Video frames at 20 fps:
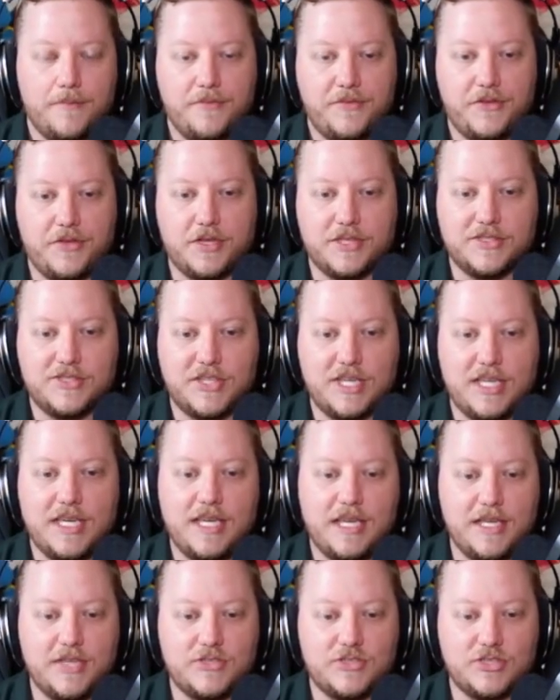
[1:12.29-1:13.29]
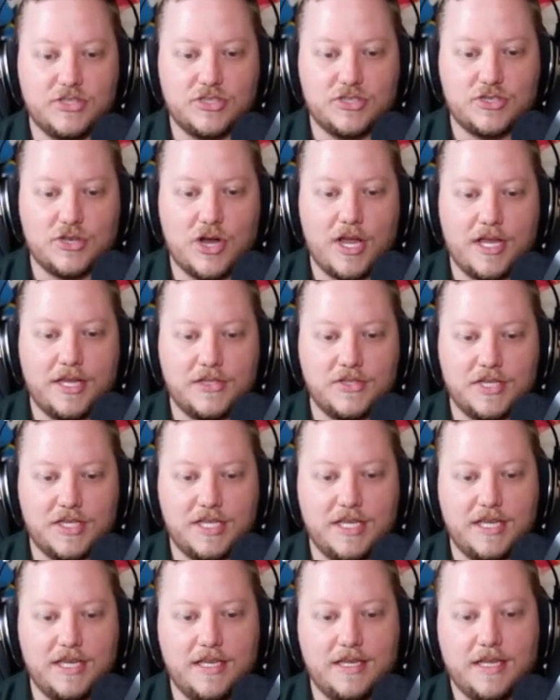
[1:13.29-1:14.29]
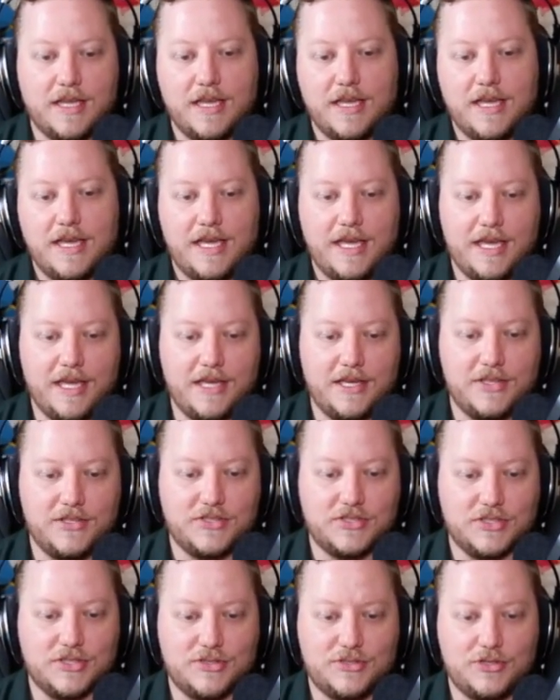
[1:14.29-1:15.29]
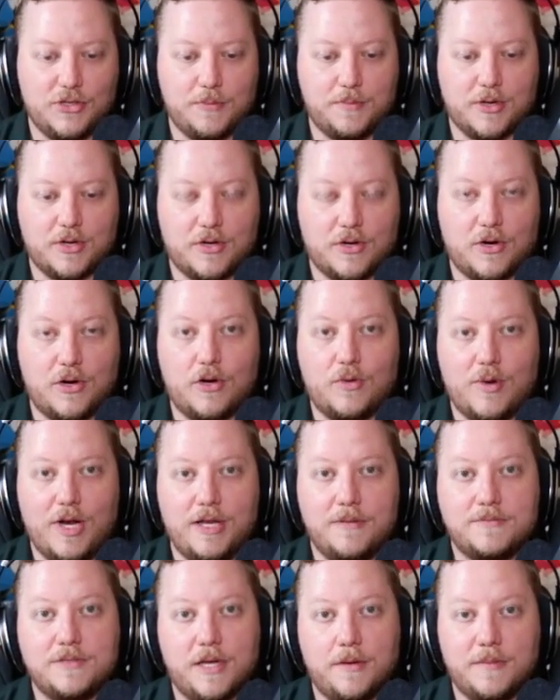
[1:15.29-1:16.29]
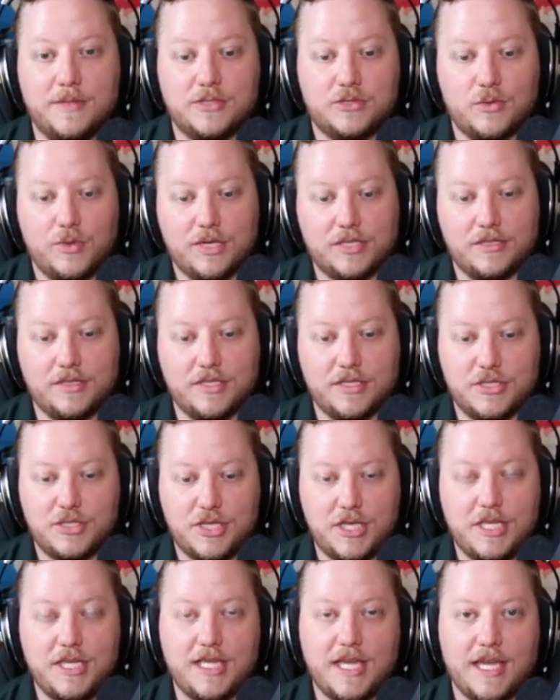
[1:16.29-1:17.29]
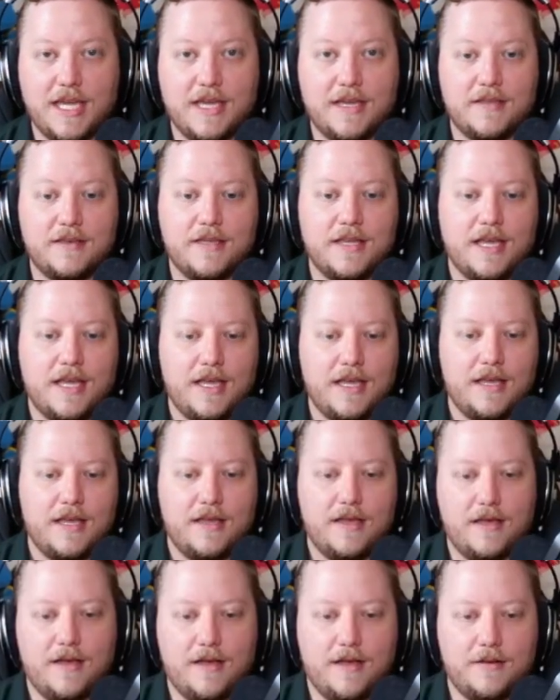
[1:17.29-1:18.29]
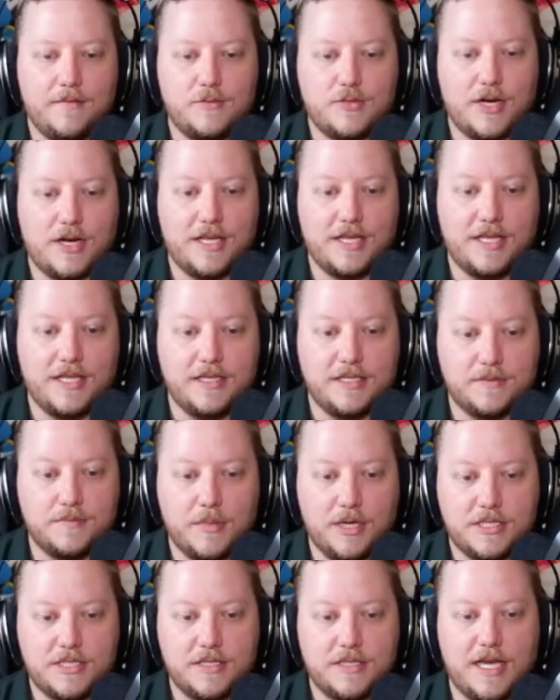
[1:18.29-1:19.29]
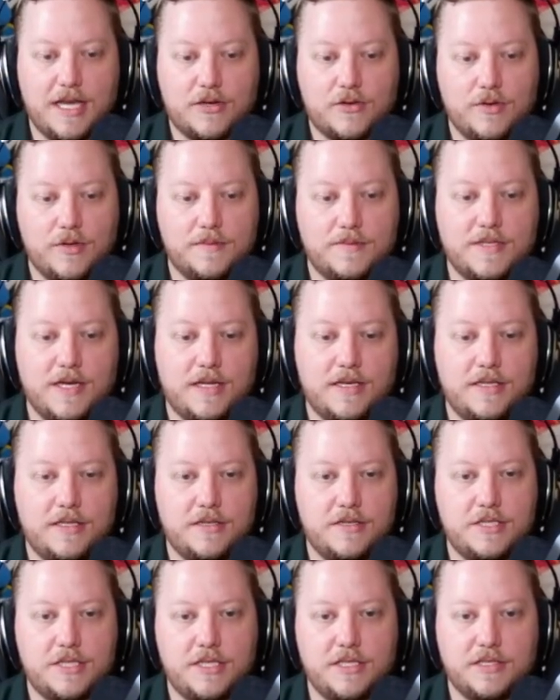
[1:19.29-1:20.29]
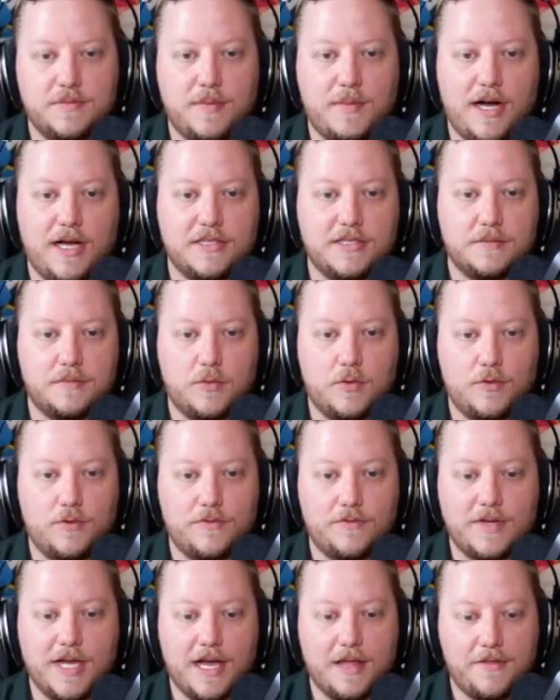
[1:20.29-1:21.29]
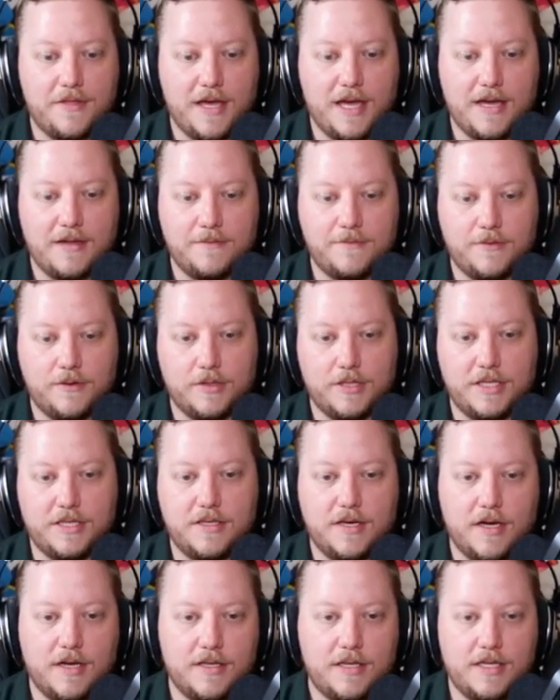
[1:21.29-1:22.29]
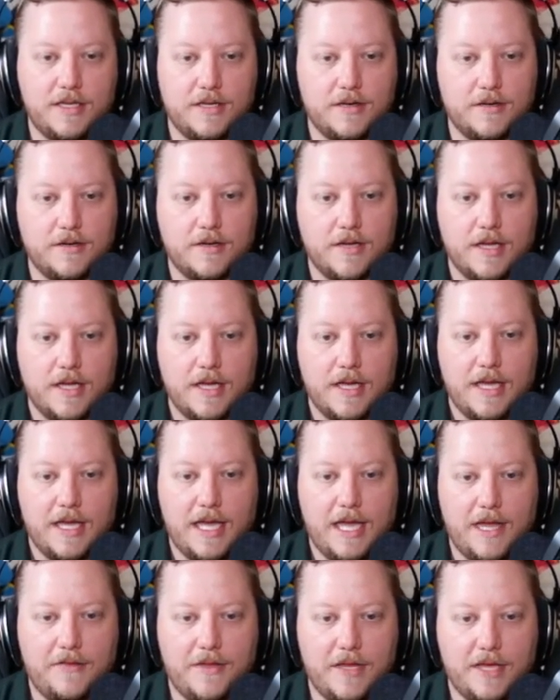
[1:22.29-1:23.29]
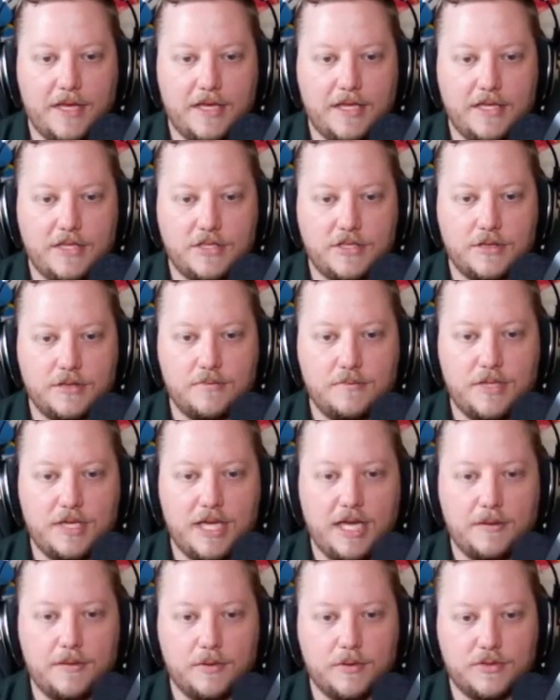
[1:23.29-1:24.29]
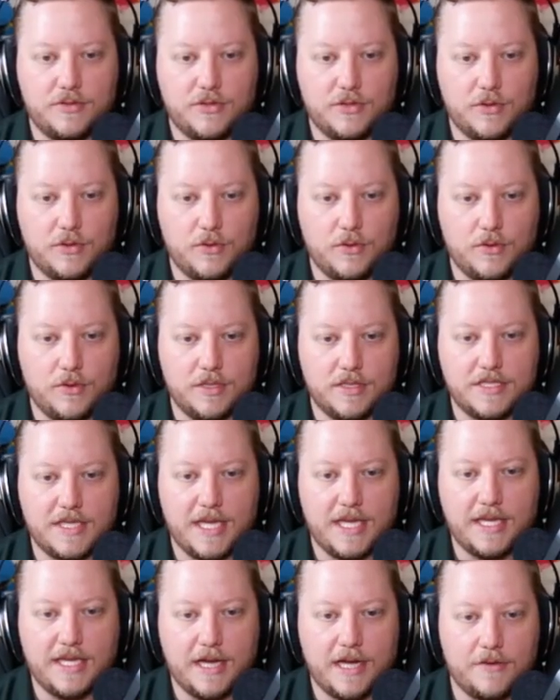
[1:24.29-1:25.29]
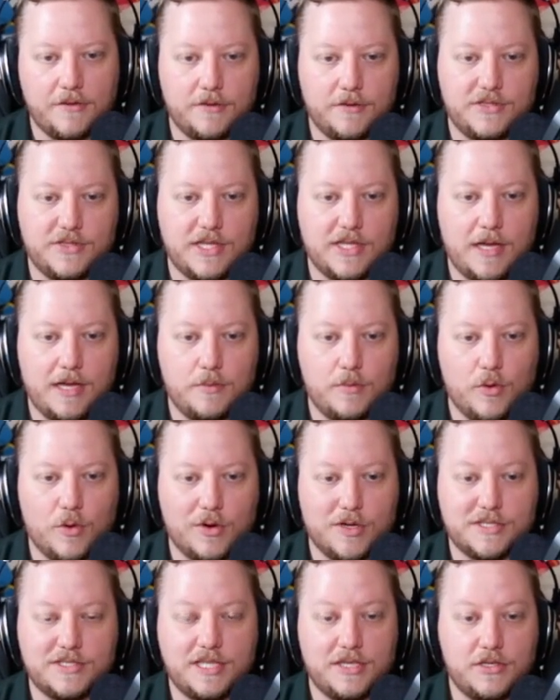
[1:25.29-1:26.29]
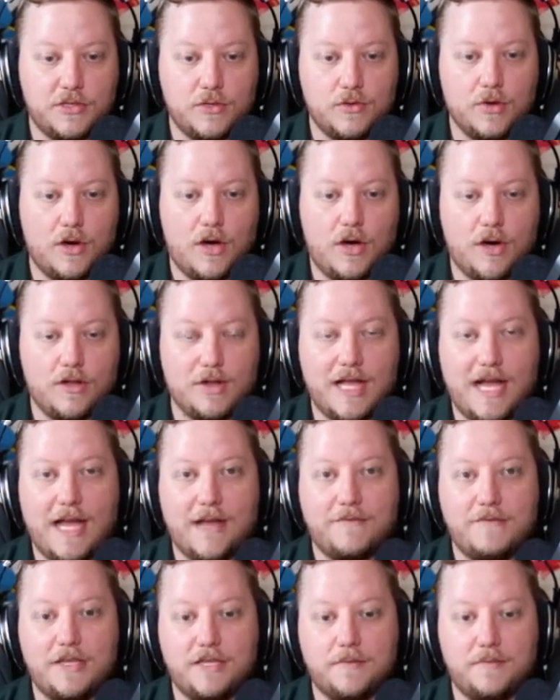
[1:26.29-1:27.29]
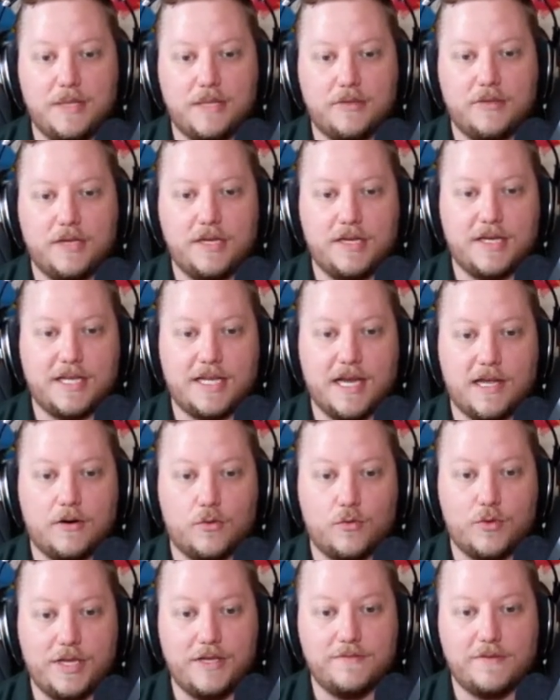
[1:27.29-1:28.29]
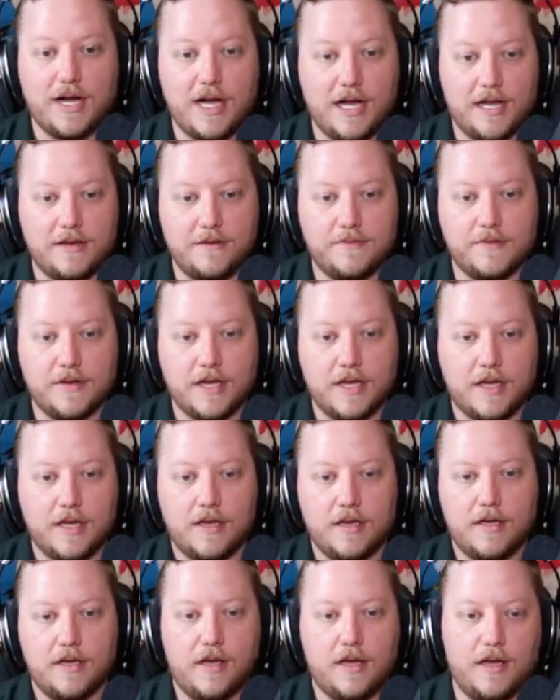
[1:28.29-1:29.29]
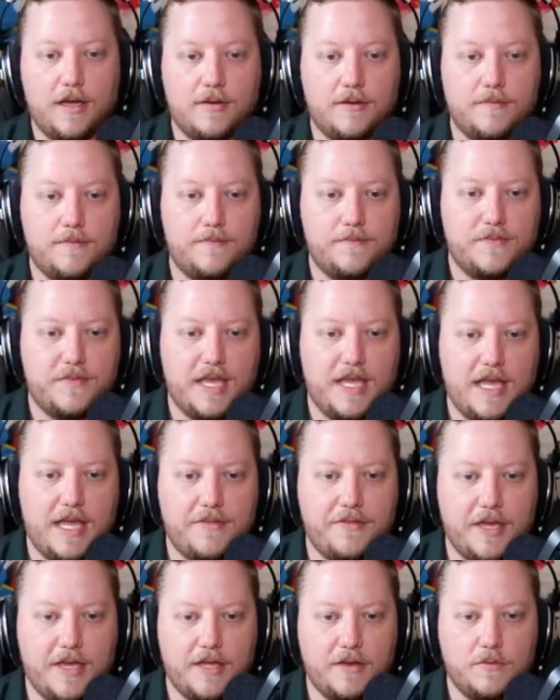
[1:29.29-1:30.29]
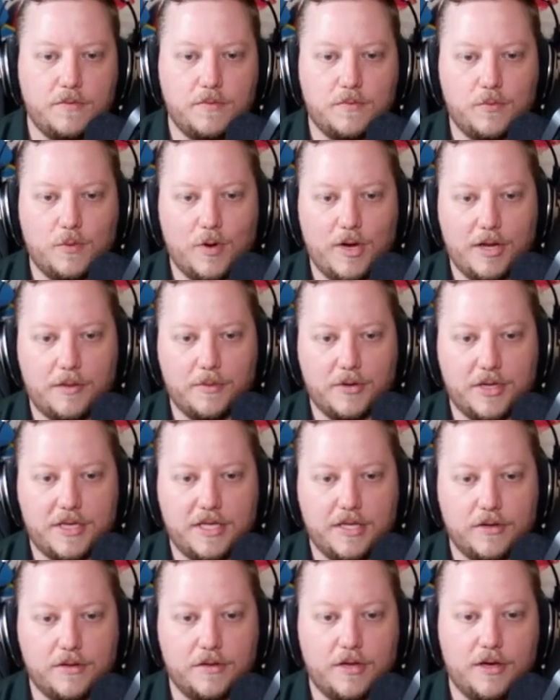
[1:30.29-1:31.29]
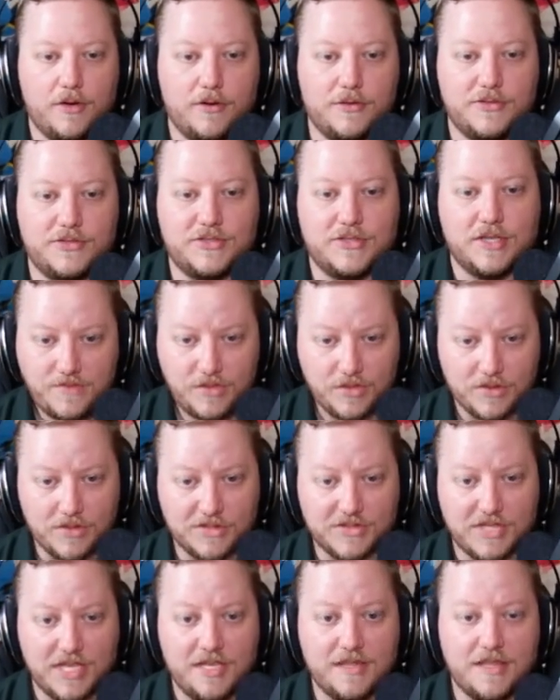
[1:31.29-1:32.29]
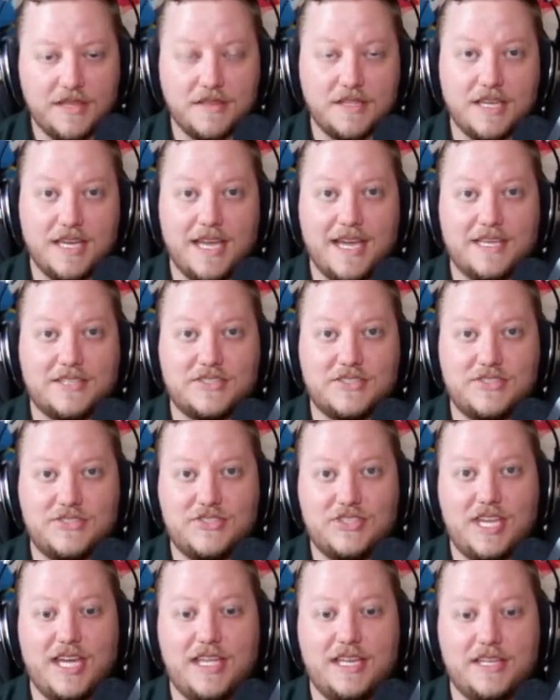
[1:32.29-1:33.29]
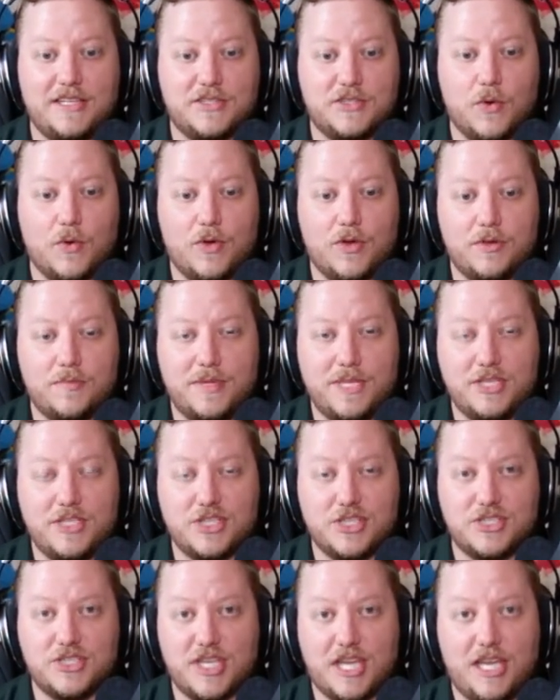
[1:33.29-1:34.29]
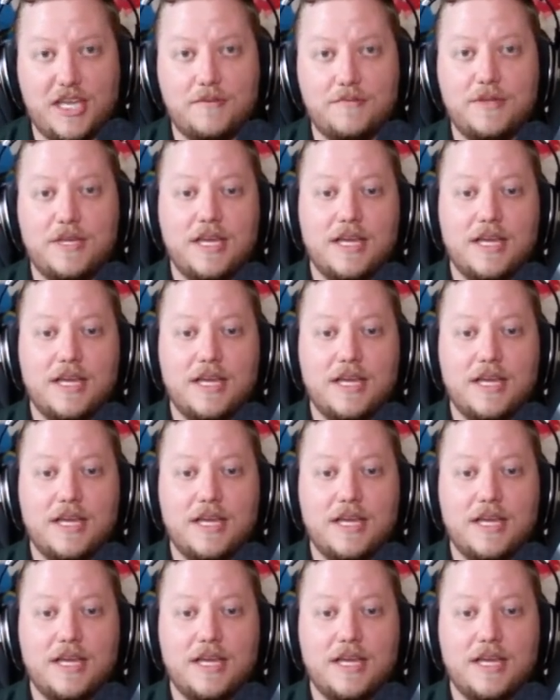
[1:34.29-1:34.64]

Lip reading: You can see he's just trying to get his Supergirl ramped up as quickly as she can, trying to get as much of that Krypton energy as possible. We've got that fully done here, and then he should be able to take out those cyborgs. They do all have the ability to kind of revive, and then we're able to kill those. You see that the next set is going to be Shazam.